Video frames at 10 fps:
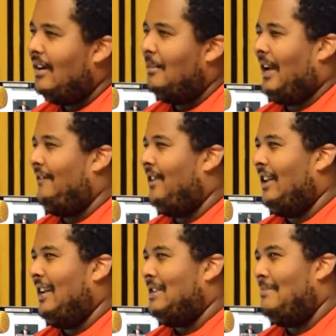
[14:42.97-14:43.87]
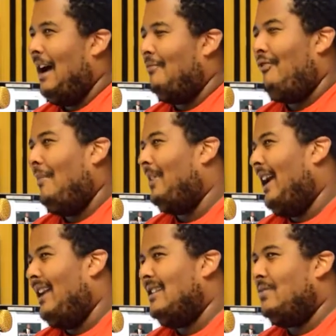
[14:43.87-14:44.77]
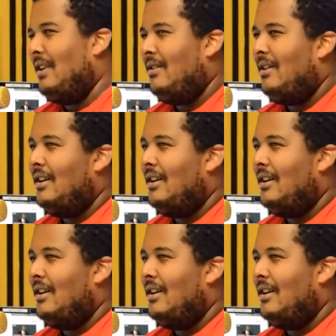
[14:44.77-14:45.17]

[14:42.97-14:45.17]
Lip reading: but I feel like that's mild propaganda as well,